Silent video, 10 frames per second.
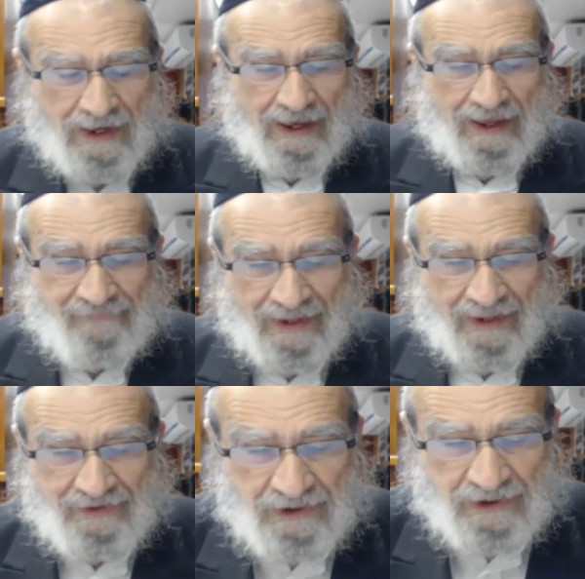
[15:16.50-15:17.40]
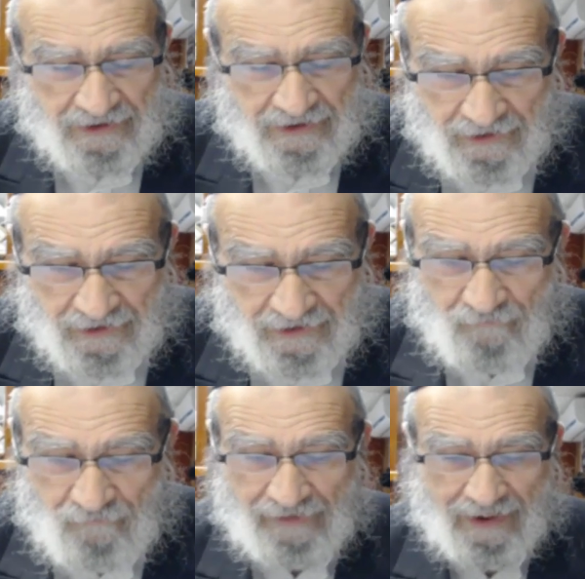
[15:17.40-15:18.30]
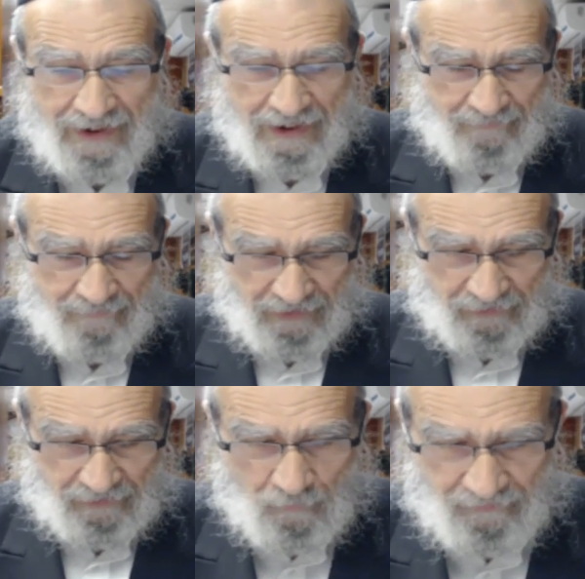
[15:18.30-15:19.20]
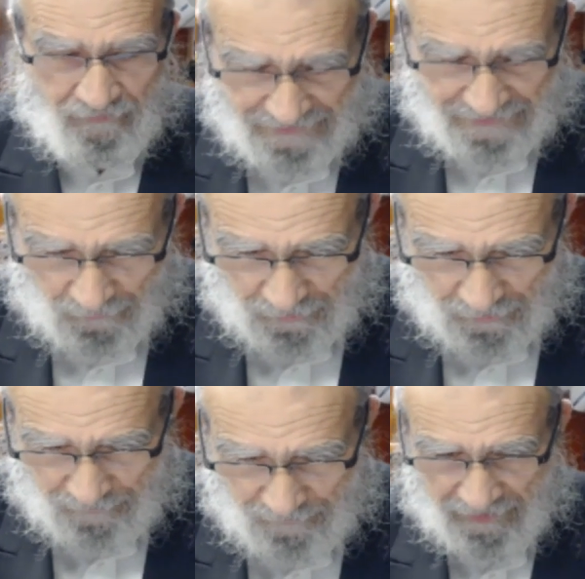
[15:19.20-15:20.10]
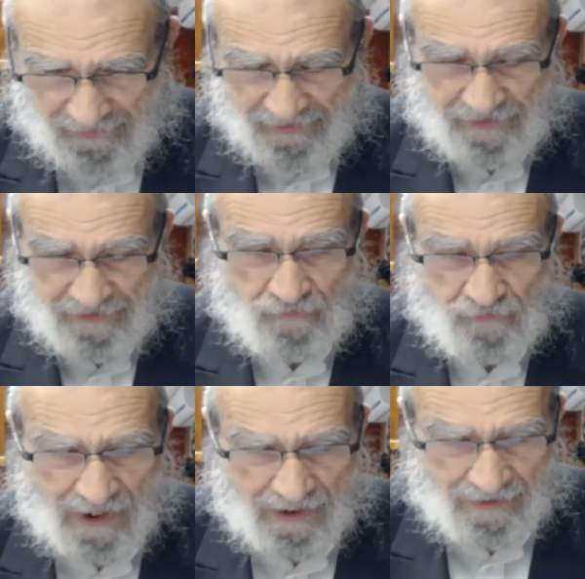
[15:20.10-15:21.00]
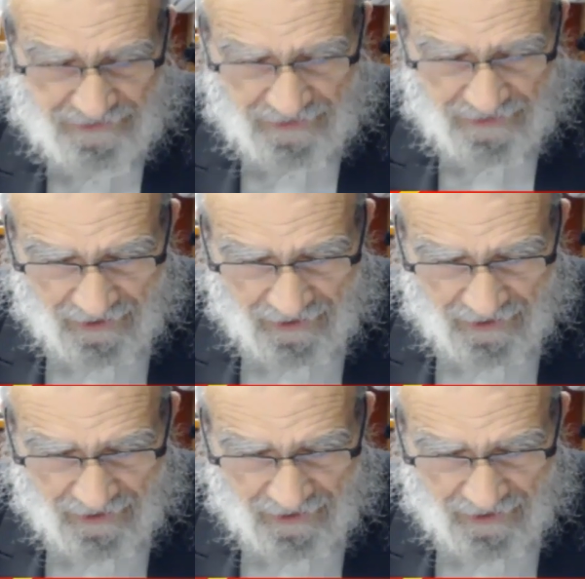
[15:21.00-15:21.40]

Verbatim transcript: And then he, rela- he enumerates, so to speak, he describes